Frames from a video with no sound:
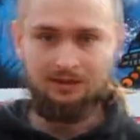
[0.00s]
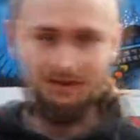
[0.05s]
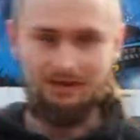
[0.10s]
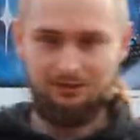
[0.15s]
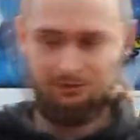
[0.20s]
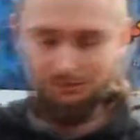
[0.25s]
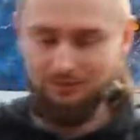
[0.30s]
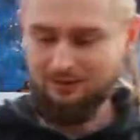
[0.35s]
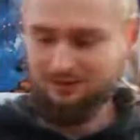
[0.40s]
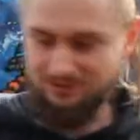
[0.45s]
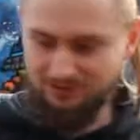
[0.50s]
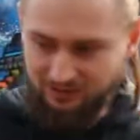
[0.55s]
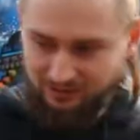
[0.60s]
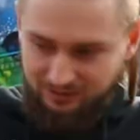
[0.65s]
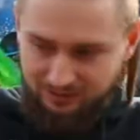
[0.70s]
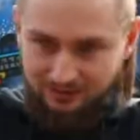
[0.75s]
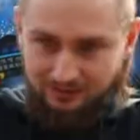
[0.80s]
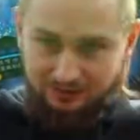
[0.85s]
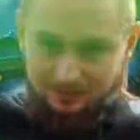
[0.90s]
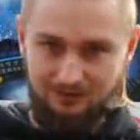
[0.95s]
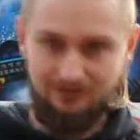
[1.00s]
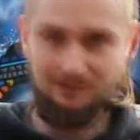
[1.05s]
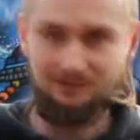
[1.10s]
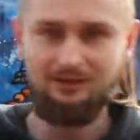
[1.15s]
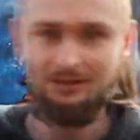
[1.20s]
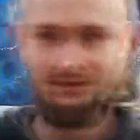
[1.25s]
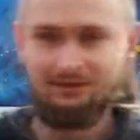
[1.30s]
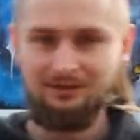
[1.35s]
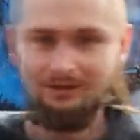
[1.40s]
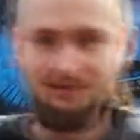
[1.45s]
As you can see,
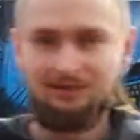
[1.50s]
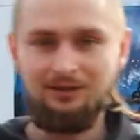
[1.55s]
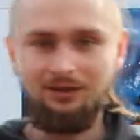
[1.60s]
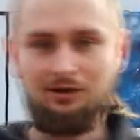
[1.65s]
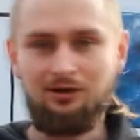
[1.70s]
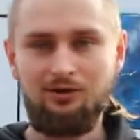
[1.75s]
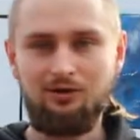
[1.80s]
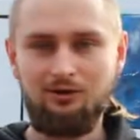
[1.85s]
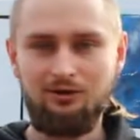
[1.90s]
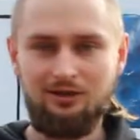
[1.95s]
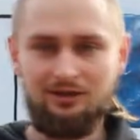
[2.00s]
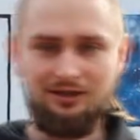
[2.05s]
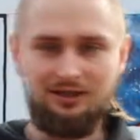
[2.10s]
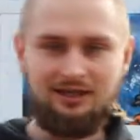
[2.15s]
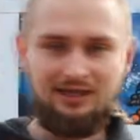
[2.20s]
all the